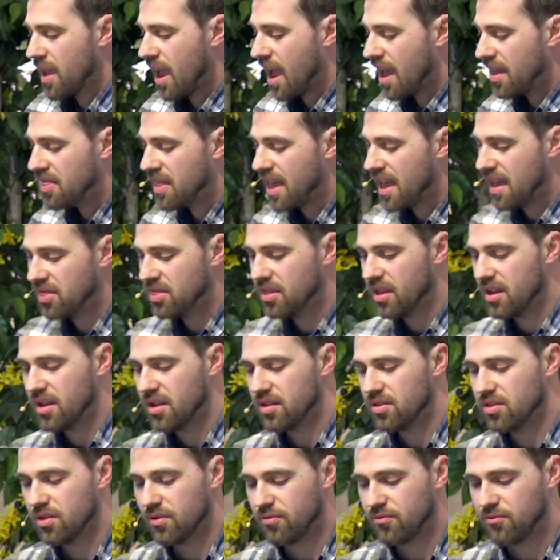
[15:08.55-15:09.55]
And then
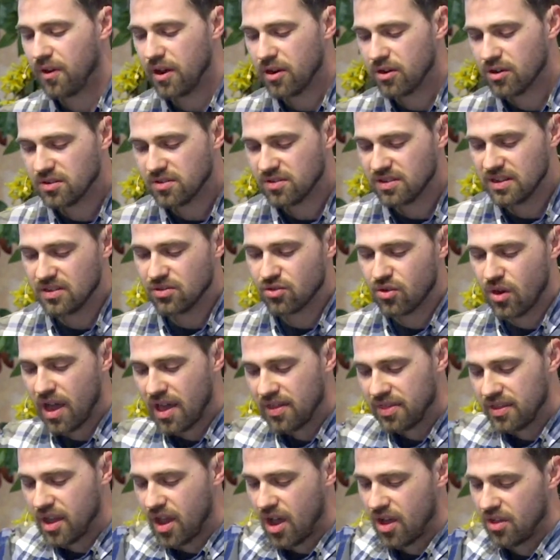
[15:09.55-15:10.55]
the Pharisees are
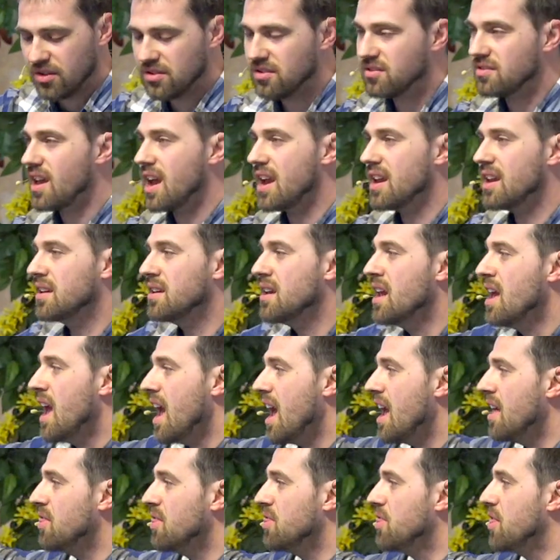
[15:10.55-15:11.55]
on the other side,
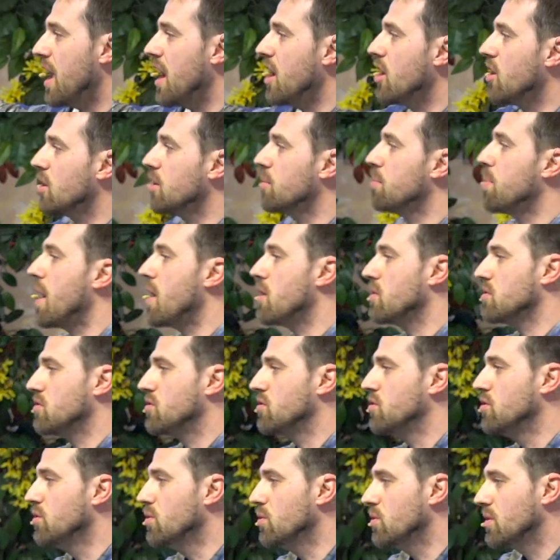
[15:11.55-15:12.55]
and they are about
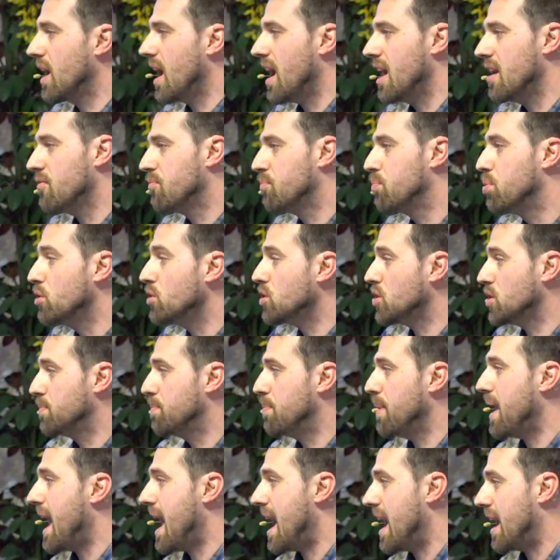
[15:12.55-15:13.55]
to kind of push
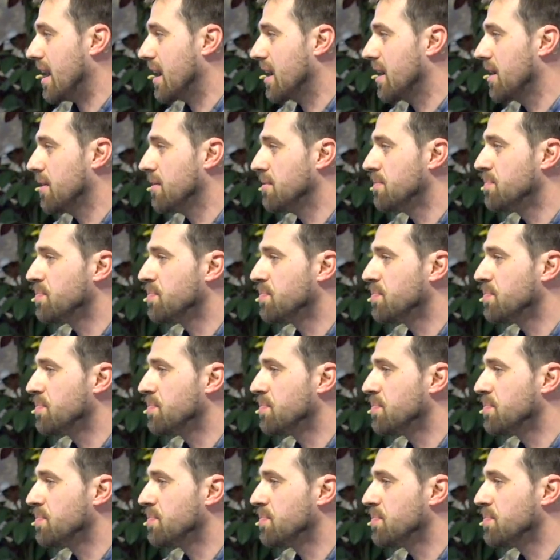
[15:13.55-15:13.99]
back.